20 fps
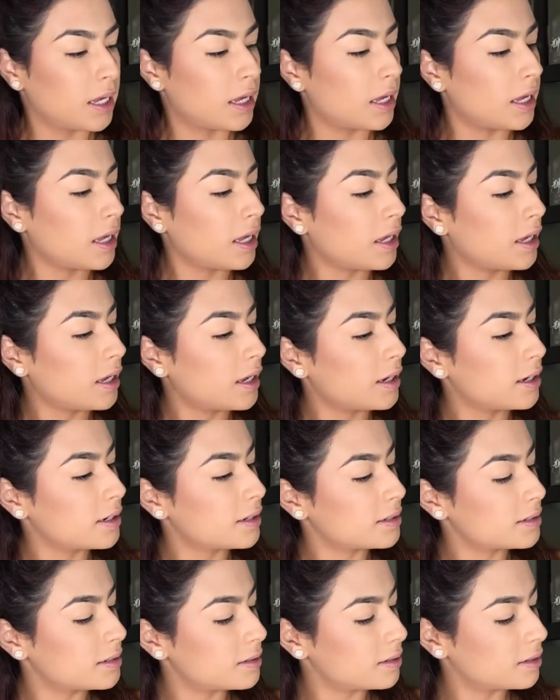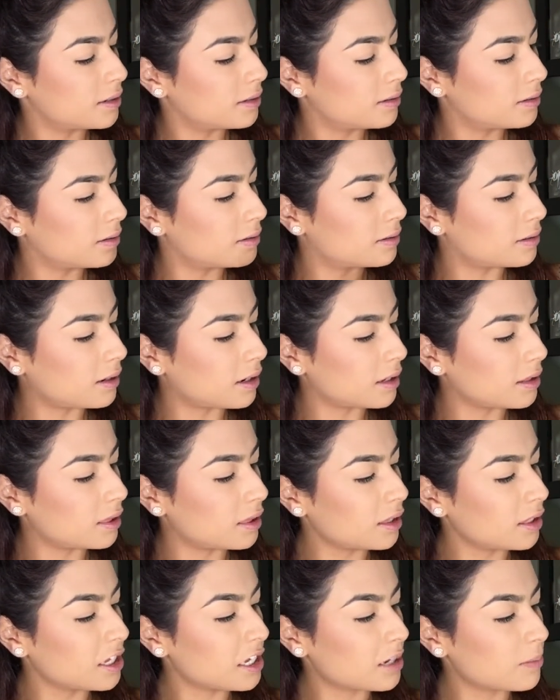and I
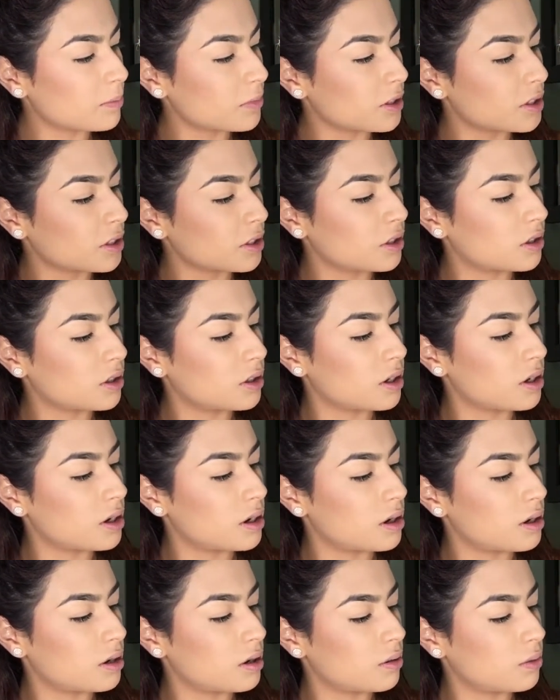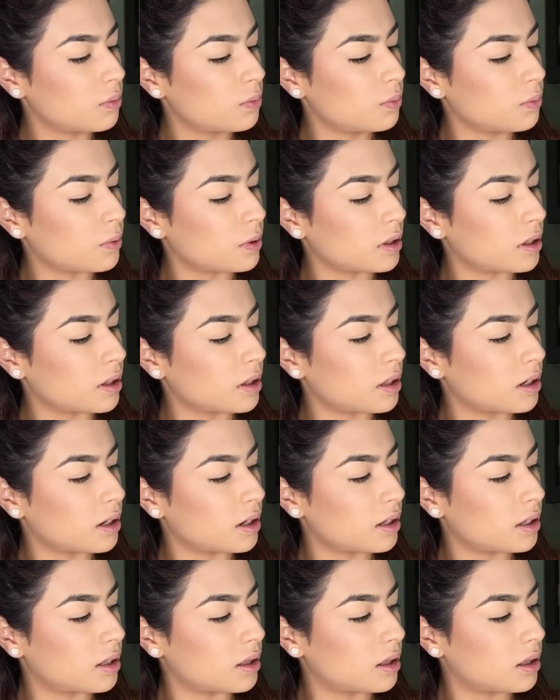think I'm gonna go
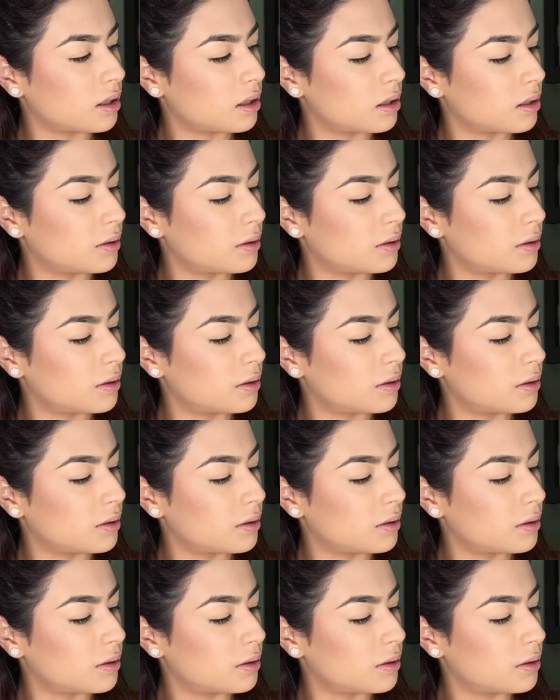with